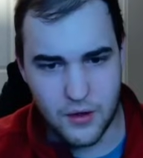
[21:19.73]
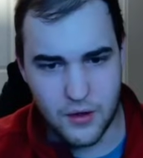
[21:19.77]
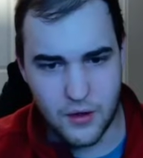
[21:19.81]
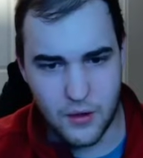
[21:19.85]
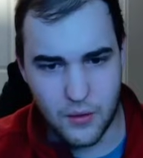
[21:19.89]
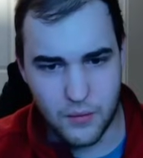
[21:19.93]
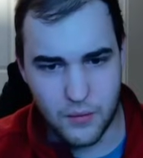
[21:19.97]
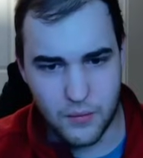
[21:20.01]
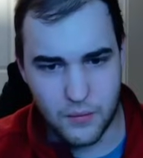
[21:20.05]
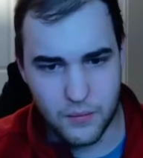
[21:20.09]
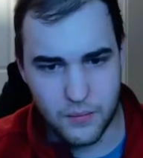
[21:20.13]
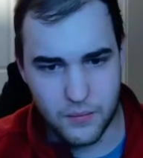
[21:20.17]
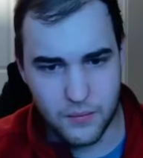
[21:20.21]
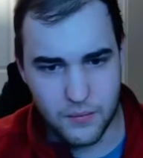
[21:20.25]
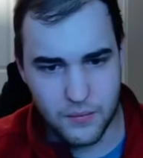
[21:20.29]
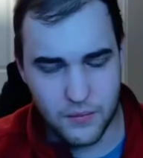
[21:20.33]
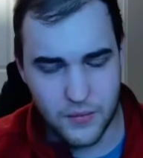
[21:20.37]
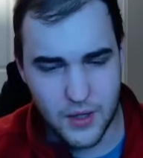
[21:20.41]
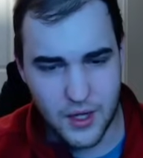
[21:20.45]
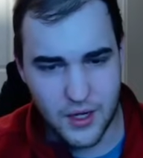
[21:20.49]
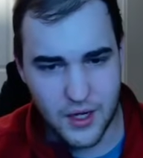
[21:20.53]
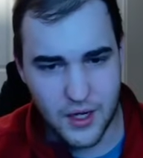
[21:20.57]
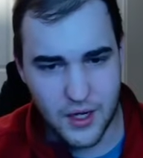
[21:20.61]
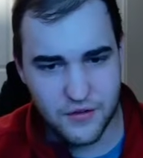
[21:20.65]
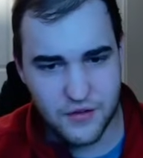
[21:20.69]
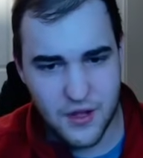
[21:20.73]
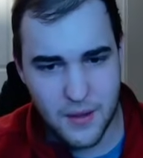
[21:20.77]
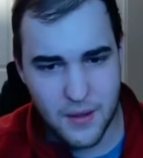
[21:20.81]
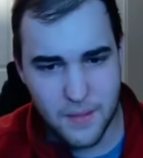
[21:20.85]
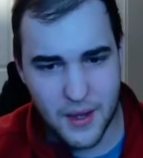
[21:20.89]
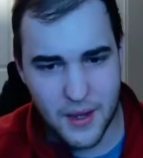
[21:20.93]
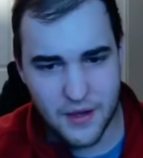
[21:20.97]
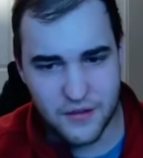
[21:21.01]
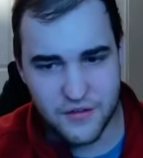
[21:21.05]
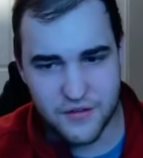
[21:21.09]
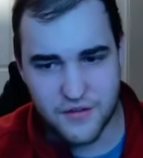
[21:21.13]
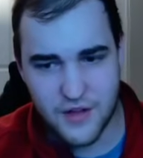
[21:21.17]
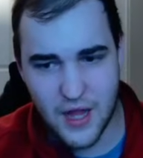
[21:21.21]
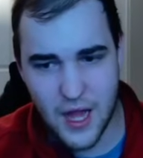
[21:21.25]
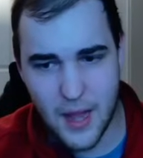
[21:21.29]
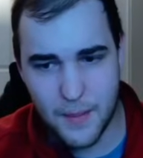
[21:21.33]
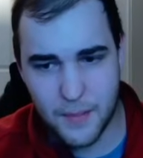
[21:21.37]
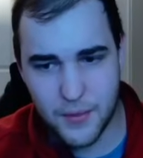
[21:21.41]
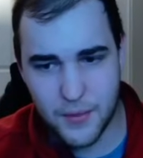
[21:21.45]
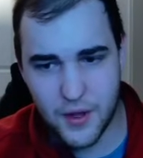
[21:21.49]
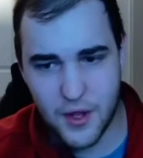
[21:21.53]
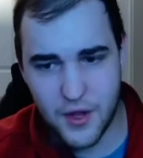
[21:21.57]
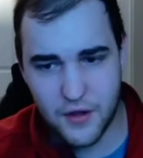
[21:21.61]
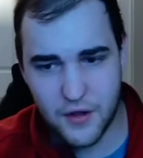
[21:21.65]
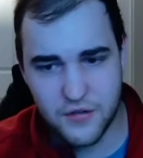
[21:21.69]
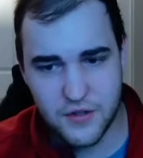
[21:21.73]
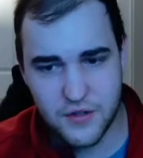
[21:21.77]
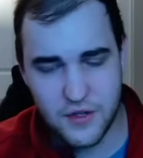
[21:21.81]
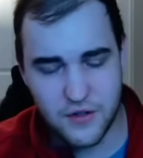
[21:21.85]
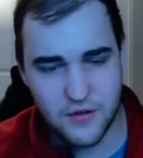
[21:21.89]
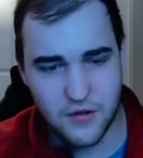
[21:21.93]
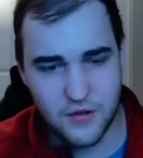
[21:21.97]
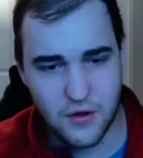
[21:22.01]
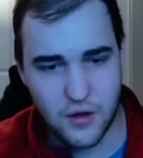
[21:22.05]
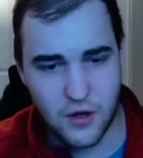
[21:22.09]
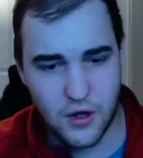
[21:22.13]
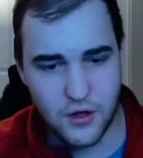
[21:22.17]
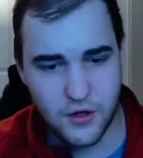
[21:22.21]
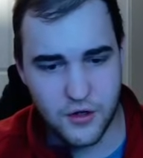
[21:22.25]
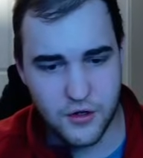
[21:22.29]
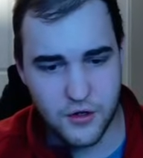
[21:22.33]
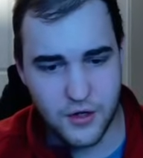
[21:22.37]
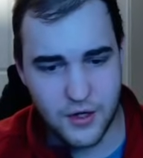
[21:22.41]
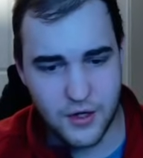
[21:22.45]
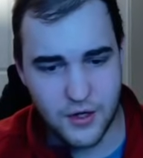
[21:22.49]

know, like I said, my stop loss is under a